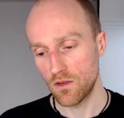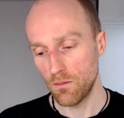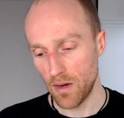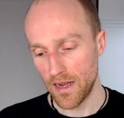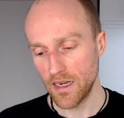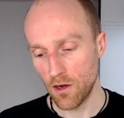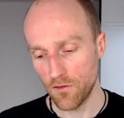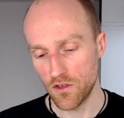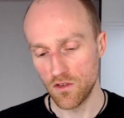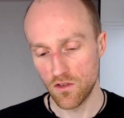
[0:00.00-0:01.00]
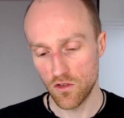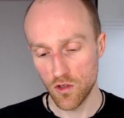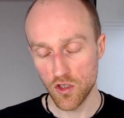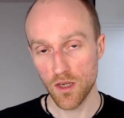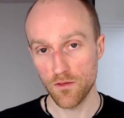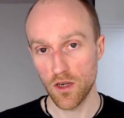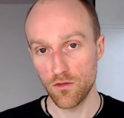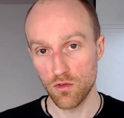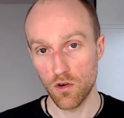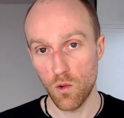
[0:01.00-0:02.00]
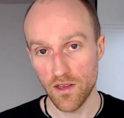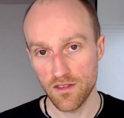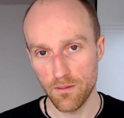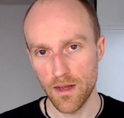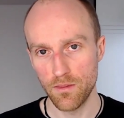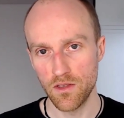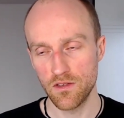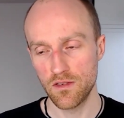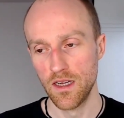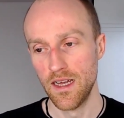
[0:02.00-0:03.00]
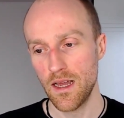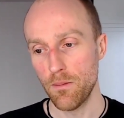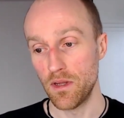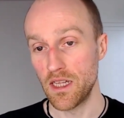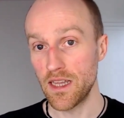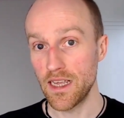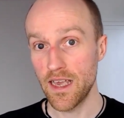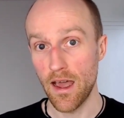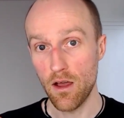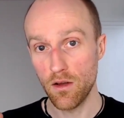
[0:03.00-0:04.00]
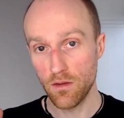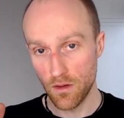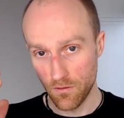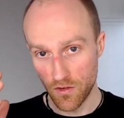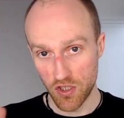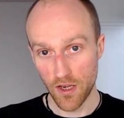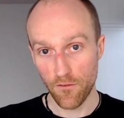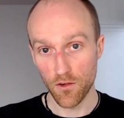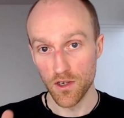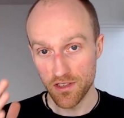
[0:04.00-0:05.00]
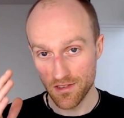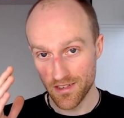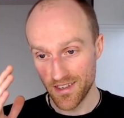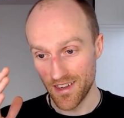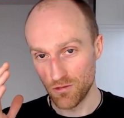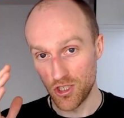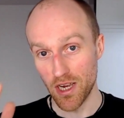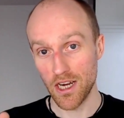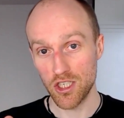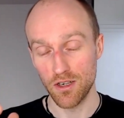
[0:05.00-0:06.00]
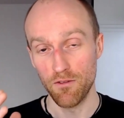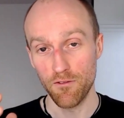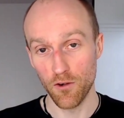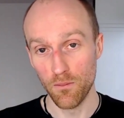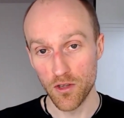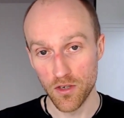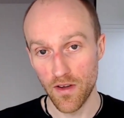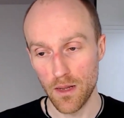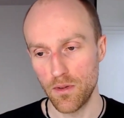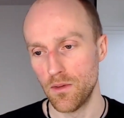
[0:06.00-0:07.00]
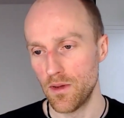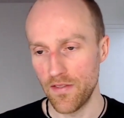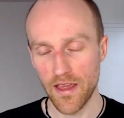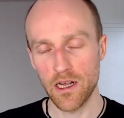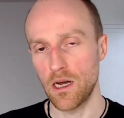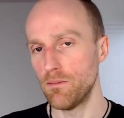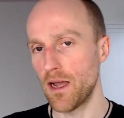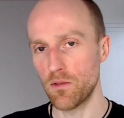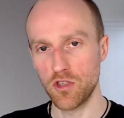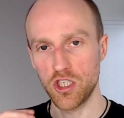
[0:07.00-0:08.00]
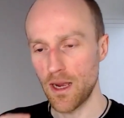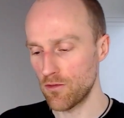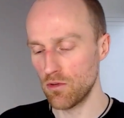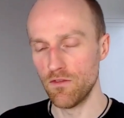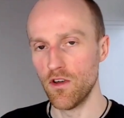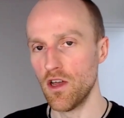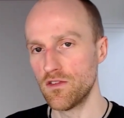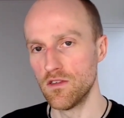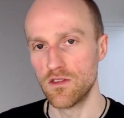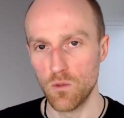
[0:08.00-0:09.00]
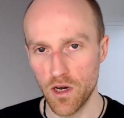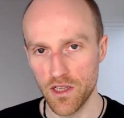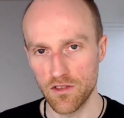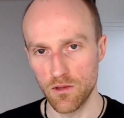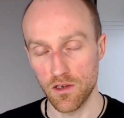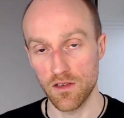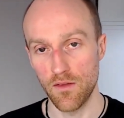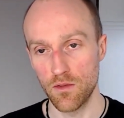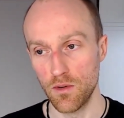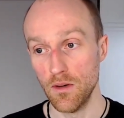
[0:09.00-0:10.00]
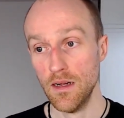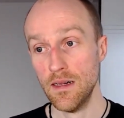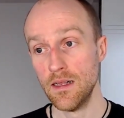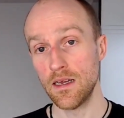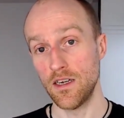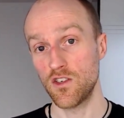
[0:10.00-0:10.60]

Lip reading: planning officers do sometimes request amendments, but then they get vociferous rejection from the developer, and they come back with chapter and verse as to why that's not acceptable, and it's